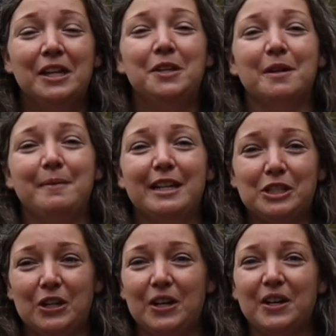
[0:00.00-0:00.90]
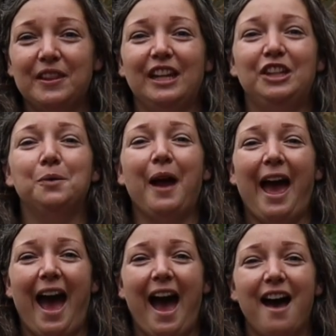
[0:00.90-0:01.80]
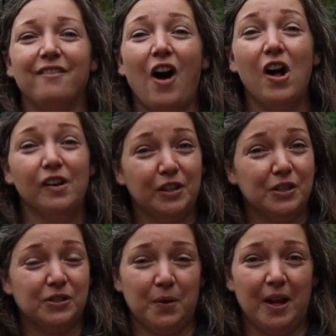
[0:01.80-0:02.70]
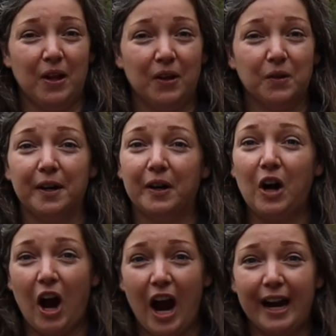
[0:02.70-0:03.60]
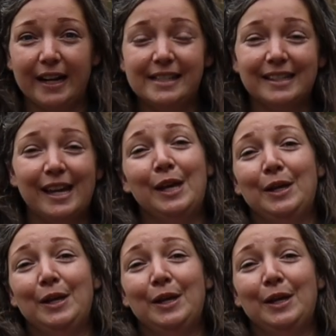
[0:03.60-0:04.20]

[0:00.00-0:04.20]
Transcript: You want to make sure that you have all of your soil critter cards.